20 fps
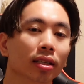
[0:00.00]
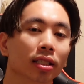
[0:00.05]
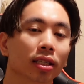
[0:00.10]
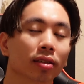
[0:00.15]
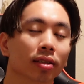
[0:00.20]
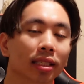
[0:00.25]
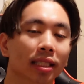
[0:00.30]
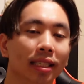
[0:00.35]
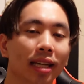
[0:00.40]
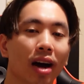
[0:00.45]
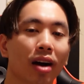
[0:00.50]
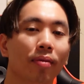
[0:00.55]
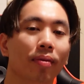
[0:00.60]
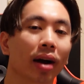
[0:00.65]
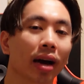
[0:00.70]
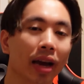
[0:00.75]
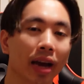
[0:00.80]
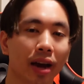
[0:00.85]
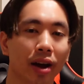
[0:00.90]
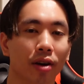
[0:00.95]
So to style
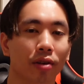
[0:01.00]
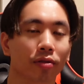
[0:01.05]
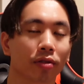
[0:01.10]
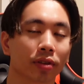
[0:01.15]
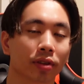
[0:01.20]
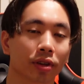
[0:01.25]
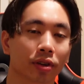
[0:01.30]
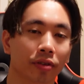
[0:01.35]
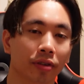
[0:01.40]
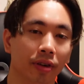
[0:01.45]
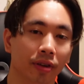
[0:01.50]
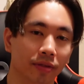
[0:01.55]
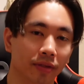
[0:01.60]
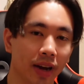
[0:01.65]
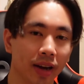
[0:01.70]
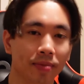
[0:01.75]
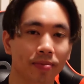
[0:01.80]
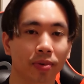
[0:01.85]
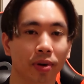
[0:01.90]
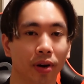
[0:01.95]
my hair with the Korean
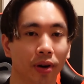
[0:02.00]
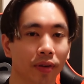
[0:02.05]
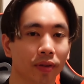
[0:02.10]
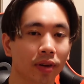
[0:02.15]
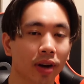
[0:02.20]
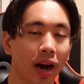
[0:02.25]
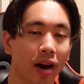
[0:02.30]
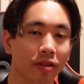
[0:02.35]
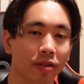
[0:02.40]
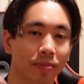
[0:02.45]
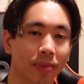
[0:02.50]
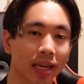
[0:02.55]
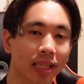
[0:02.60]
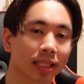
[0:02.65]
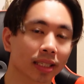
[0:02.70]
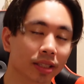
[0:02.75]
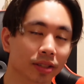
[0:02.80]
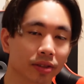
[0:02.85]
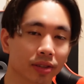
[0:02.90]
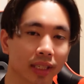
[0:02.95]
wave perm, I would
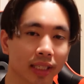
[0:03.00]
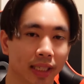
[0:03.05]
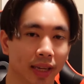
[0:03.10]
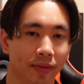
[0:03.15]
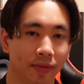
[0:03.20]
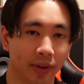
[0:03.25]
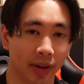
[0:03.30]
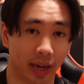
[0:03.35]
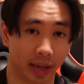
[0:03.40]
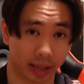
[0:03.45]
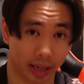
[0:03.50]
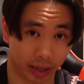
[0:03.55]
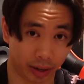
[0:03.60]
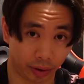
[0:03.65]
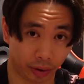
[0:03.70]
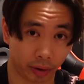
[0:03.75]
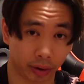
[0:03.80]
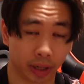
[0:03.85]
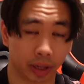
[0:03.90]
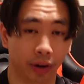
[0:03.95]
basically do the same thing I did
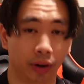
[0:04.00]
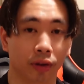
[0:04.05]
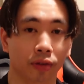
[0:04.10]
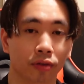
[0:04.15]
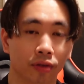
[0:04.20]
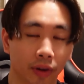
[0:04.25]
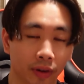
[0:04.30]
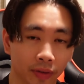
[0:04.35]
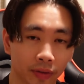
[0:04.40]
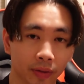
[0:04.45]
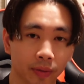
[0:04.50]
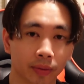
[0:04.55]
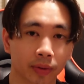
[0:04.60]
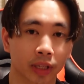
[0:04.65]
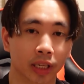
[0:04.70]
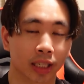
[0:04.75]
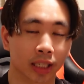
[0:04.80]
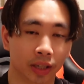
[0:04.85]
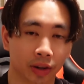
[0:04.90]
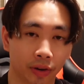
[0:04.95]
earlier with
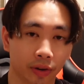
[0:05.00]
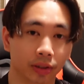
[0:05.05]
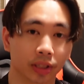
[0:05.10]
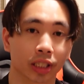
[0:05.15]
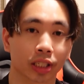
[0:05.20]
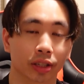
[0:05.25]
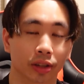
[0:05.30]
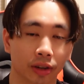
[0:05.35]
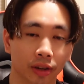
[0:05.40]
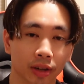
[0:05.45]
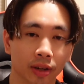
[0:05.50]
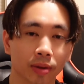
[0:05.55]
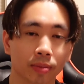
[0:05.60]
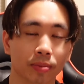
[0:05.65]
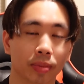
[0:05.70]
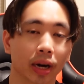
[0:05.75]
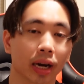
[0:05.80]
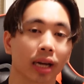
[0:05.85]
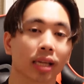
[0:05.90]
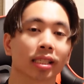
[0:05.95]
this curtains look,
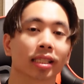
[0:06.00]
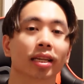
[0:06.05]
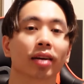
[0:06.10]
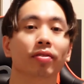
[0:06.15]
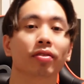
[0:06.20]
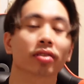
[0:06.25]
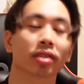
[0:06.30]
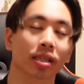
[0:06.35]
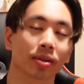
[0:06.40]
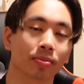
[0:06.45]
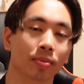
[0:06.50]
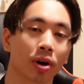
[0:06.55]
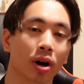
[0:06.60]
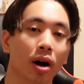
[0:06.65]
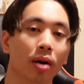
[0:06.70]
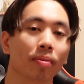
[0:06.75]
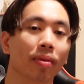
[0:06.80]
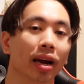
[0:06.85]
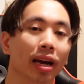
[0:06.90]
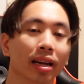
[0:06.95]
but instead of using
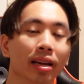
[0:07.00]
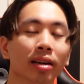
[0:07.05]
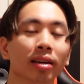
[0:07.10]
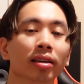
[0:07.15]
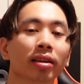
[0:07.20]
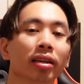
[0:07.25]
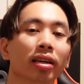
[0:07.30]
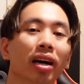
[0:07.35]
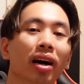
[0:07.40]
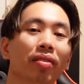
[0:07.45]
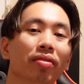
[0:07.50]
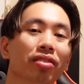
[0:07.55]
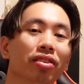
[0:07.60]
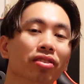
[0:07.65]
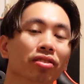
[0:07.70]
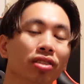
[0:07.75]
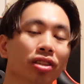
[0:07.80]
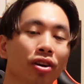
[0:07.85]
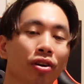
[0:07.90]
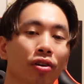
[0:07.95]
pomade, I would
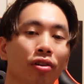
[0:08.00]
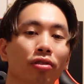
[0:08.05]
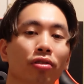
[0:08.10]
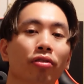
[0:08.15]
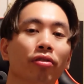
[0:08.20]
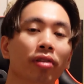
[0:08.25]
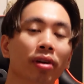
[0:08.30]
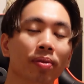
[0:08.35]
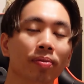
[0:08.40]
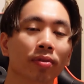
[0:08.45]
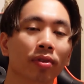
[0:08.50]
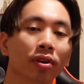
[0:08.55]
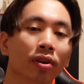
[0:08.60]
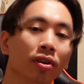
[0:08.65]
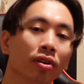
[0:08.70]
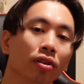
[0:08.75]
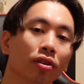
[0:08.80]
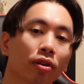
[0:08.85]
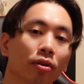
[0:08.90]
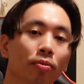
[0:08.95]
use curl cream
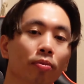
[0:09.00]
or